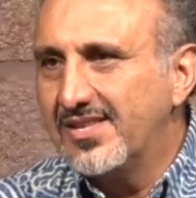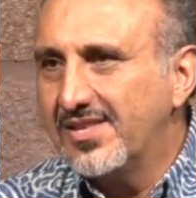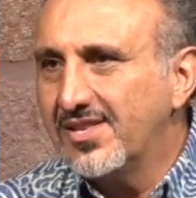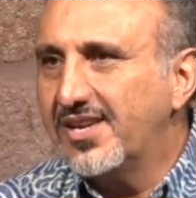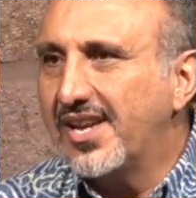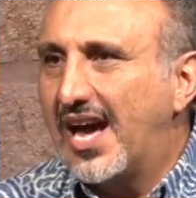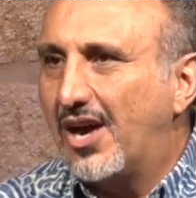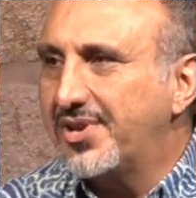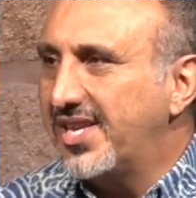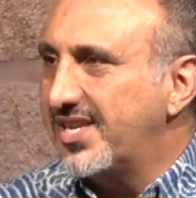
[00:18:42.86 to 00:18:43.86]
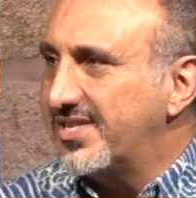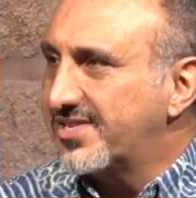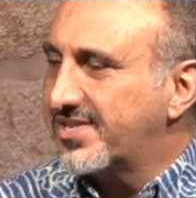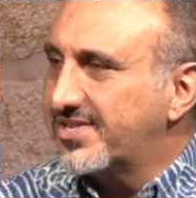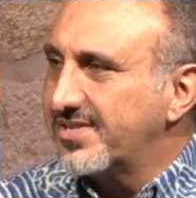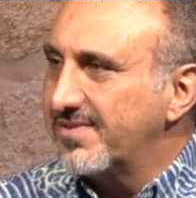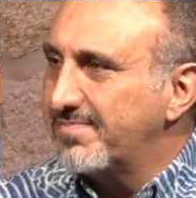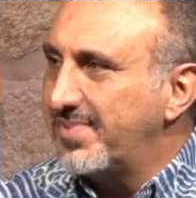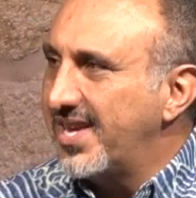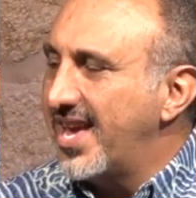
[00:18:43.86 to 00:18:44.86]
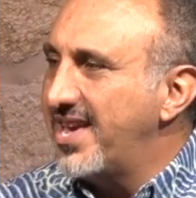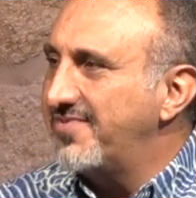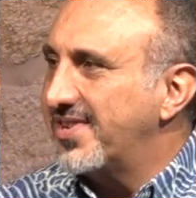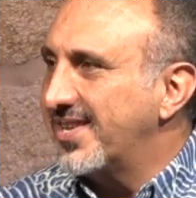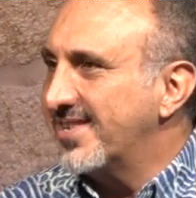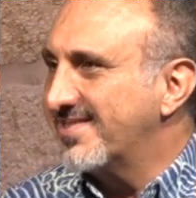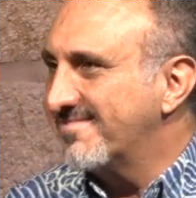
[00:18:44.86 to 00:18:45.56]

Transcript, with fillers: look at how He's behaving.